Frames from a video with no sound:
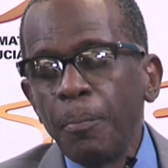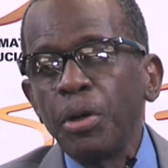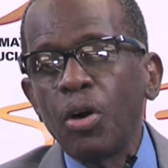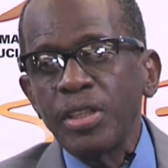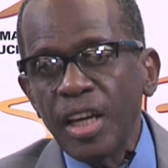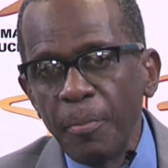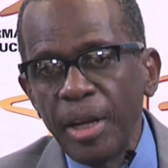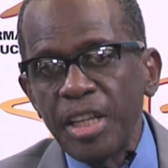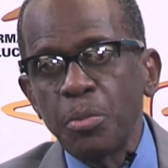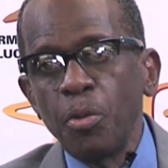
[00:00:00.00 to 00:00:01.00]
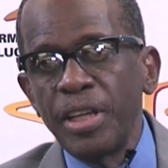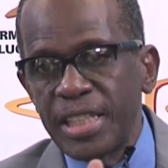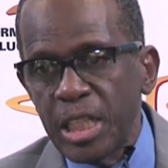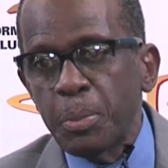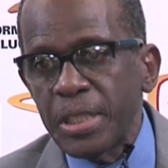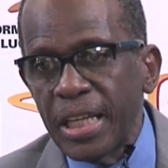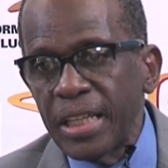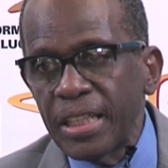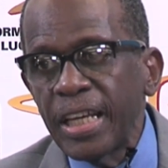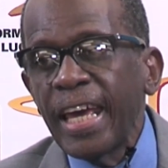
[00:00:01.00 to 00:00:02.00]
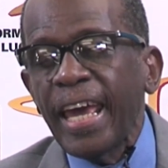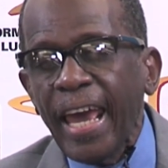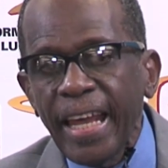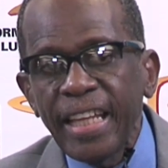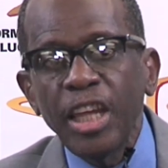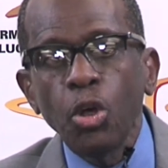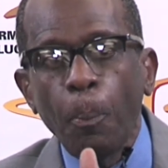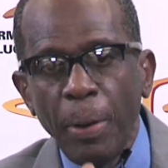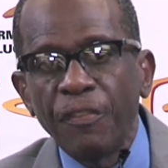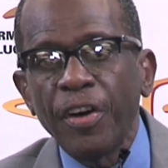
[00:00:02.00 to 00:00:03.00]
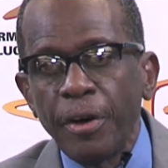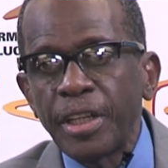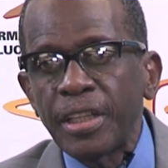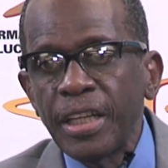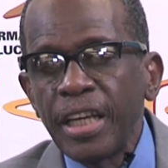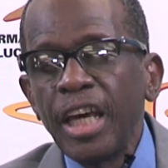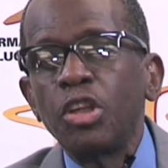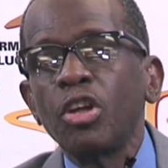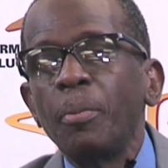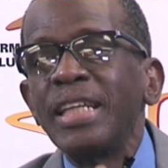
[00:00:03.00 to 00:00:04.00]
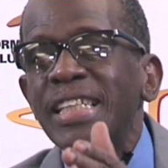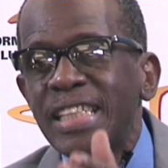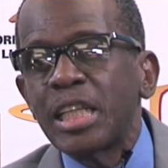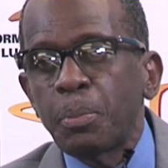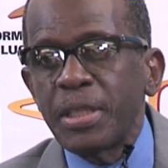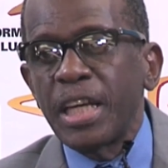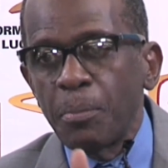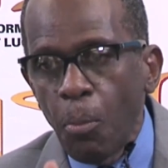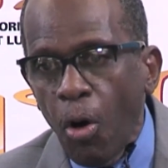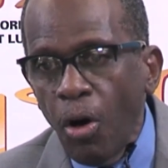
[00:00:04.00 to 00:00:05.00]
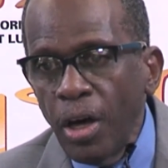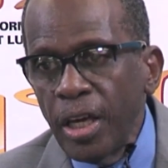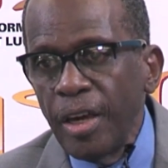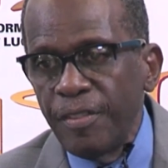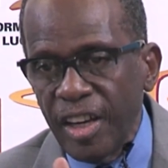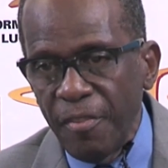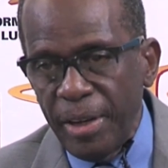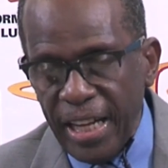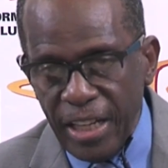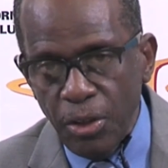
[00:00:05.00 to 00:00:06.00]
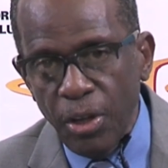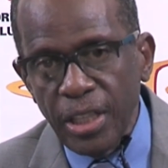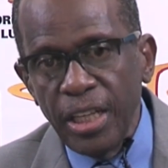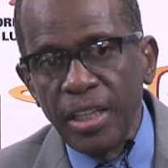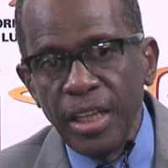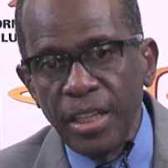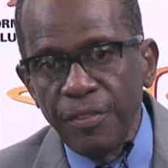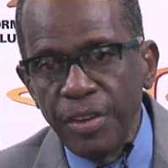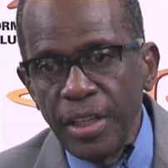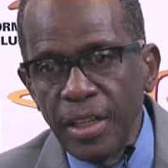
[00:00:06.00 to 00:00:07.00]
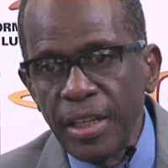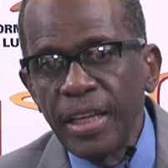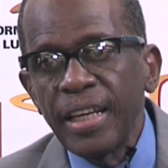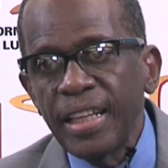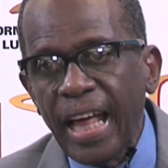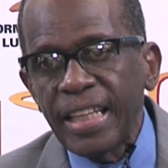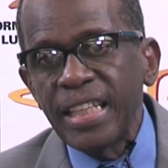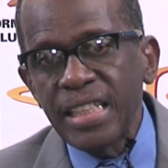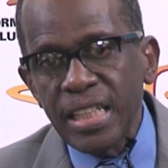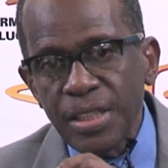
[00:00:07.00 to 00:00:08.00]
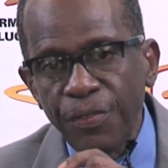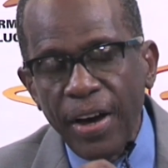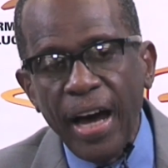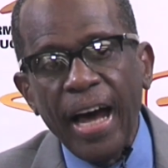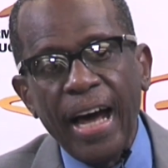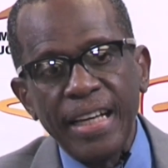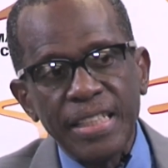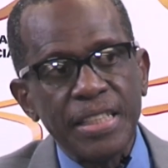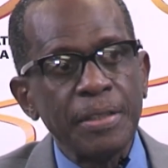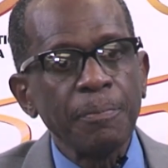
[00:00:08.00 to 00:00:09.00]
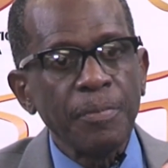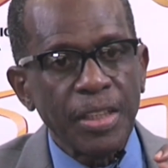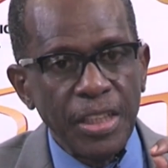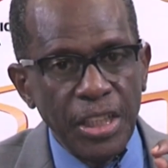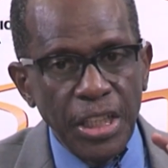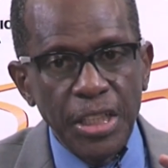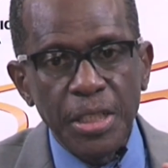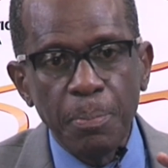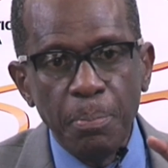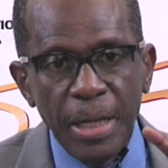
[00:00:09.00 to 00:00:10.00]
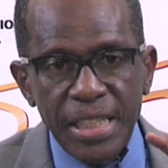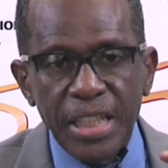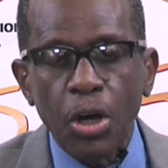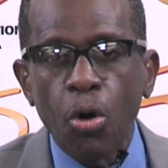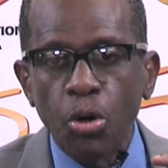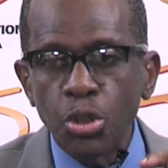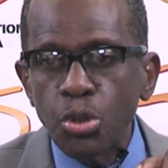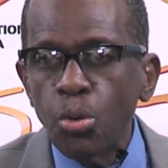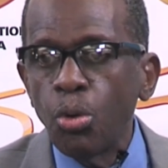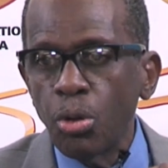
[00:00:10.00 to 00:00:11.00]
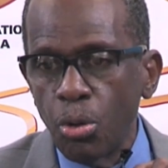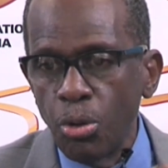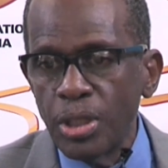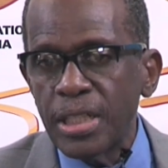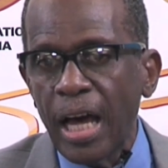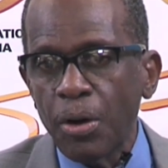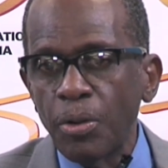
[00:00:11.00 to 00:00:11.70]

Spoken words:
because the government has removed the 6%, anything you pay for it, it would have been 6% more if the government had not intervened. That is as far as these basic control goods are